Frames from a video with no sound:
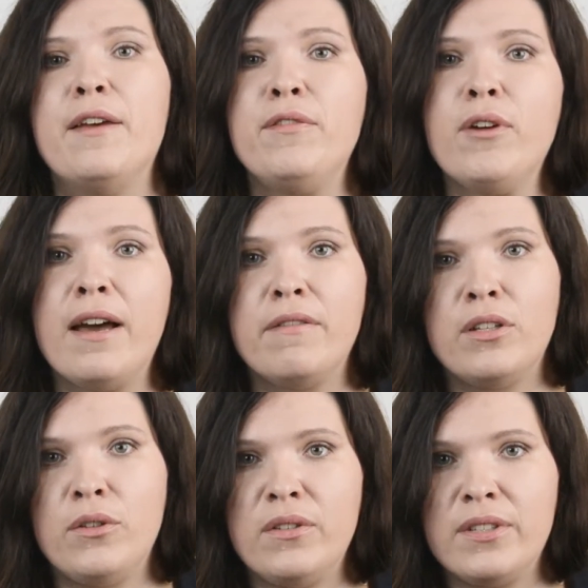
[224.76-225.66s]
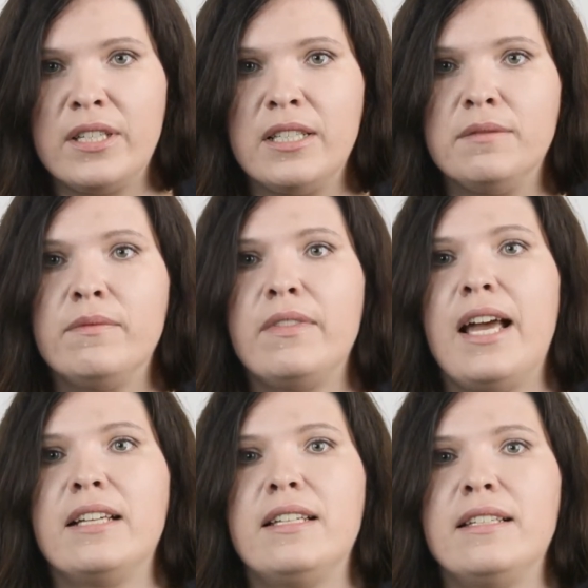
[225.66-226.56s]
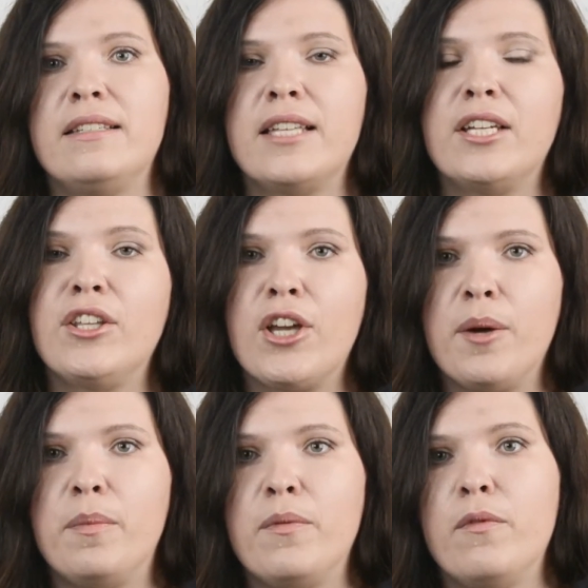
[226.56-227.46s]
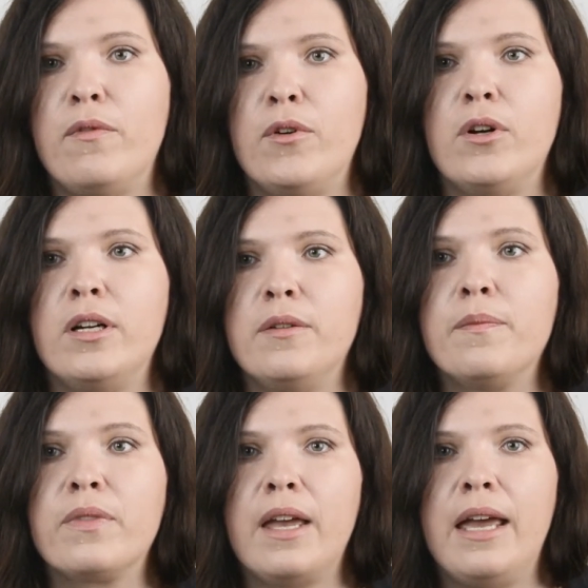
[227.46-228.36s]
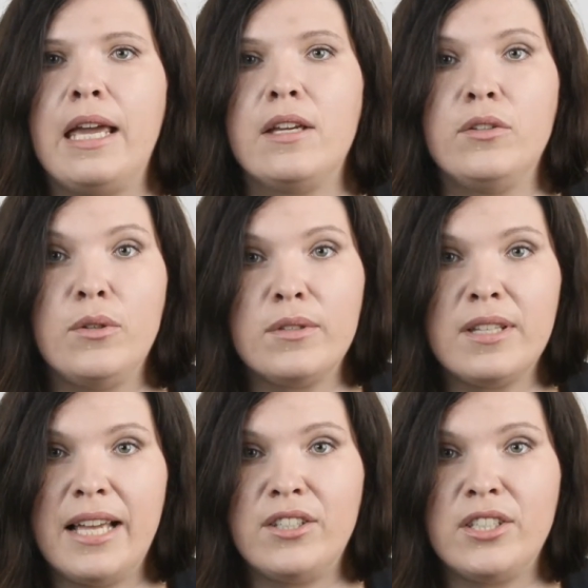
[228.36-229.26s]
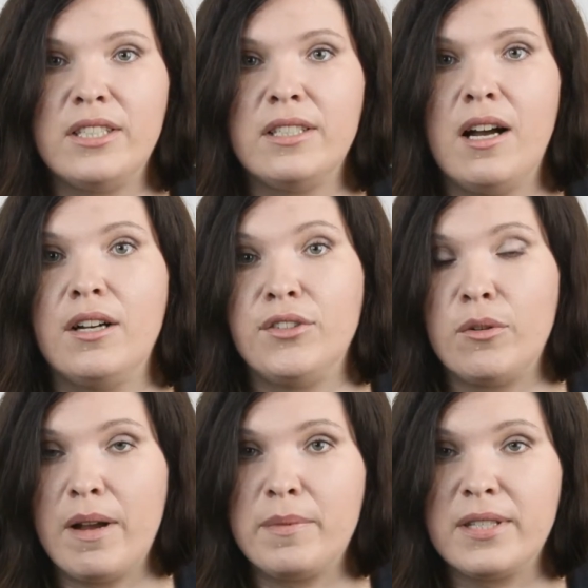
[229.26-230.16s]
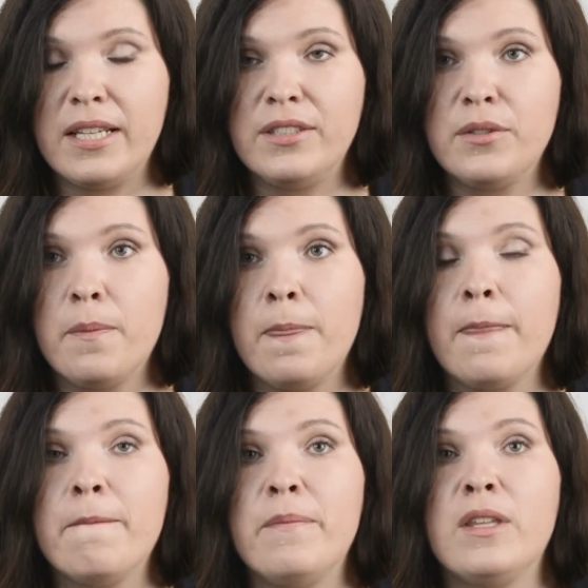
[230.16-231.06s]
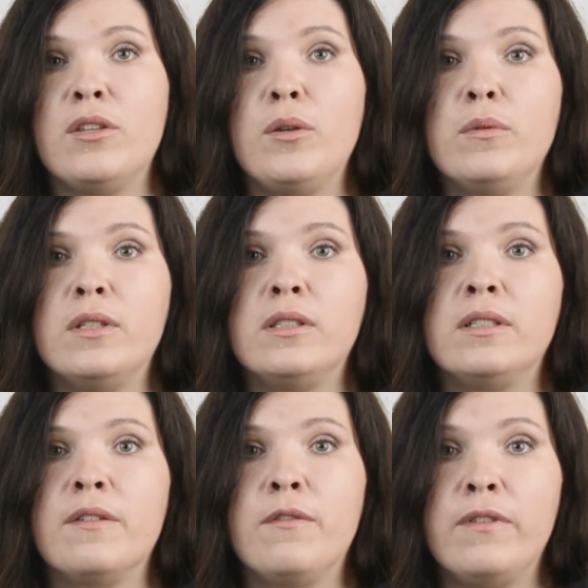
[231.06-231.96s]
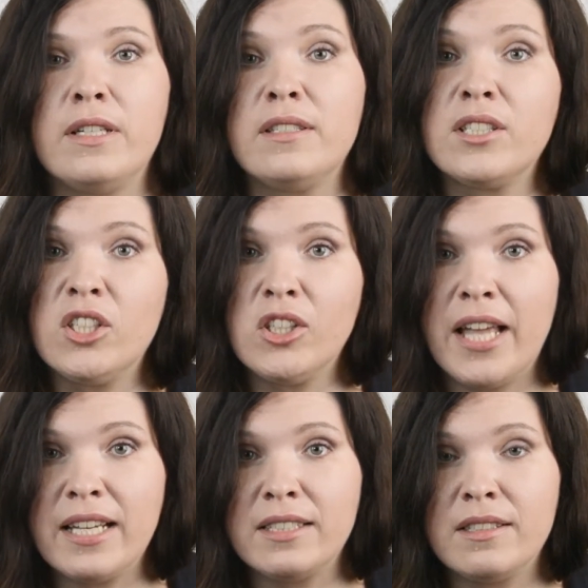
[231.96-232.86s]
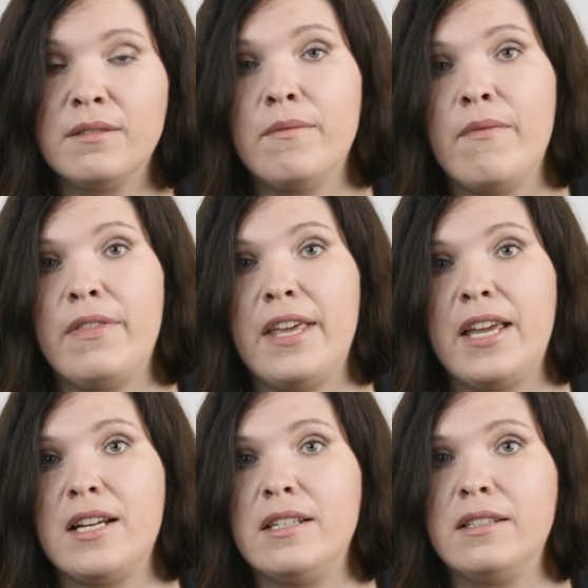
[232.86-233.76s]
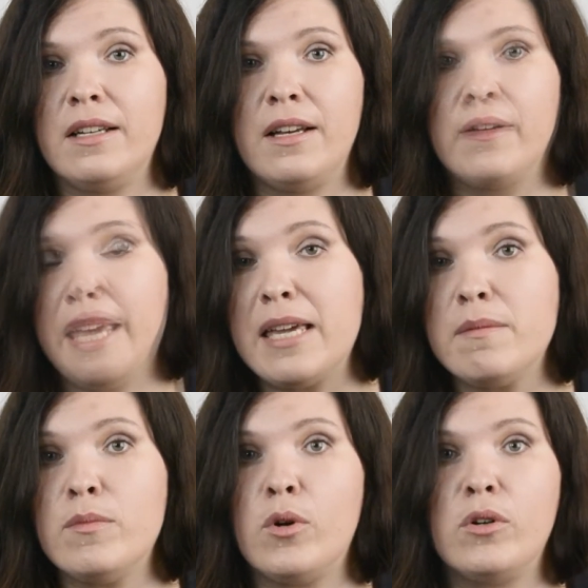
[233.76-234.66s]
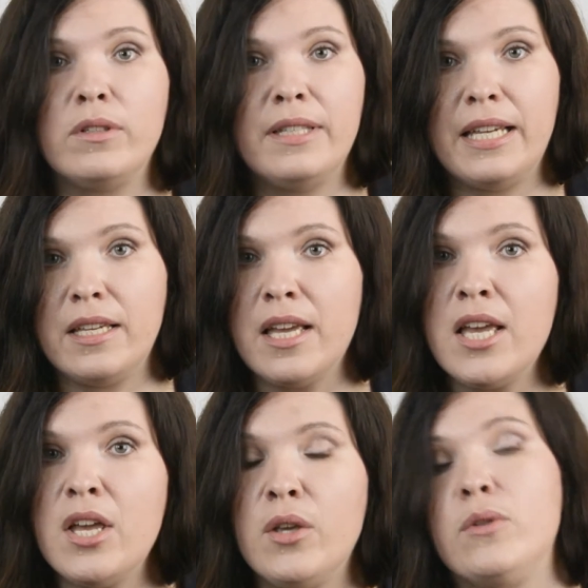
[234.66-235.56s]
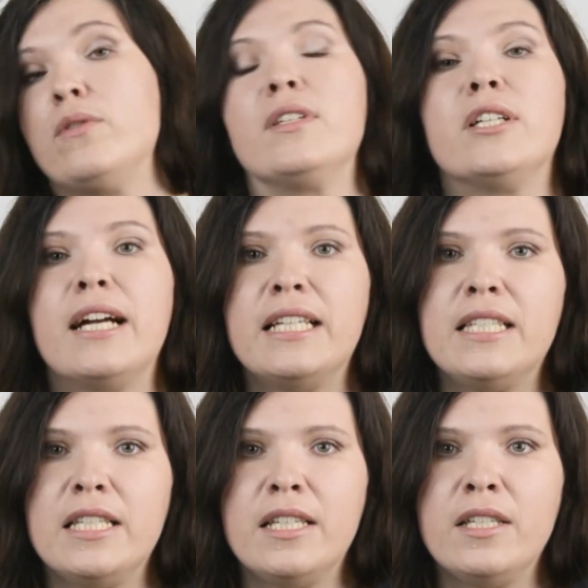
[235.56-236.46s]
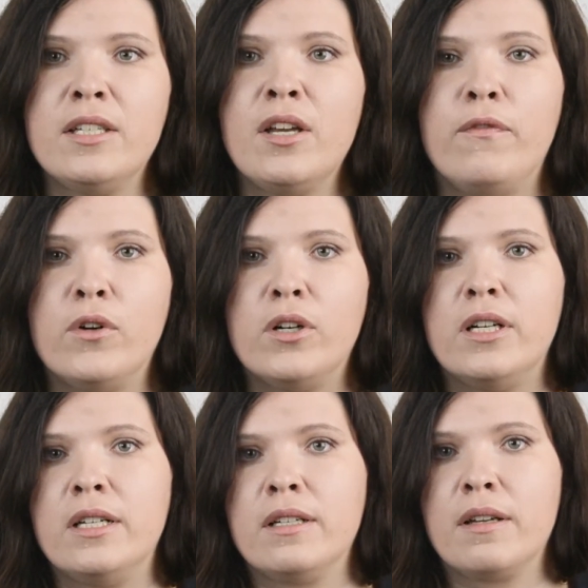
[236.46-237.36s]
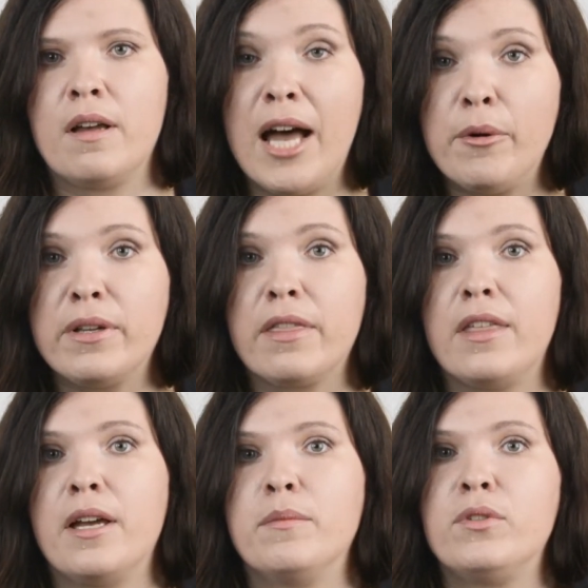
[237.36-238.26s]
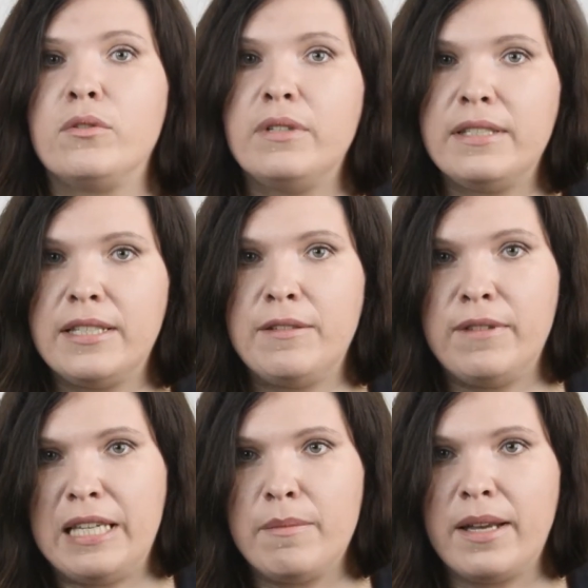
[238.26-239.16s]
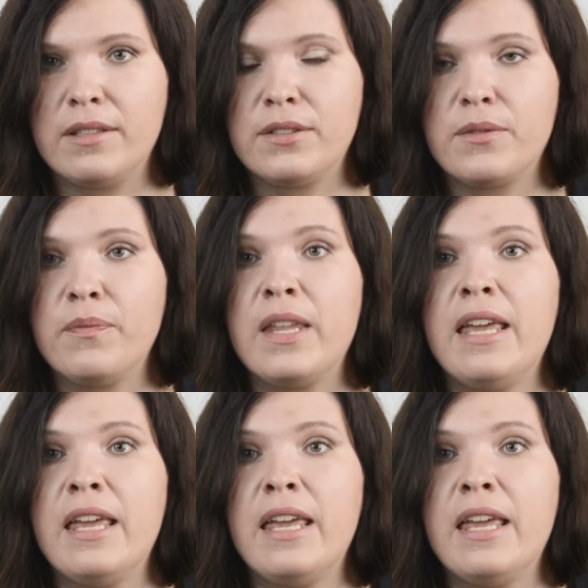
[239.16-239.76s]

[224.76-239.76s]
if you have a user that is signing up for a newsletter on your website, you will first collect their name or the user ID for allowing them to receive emails.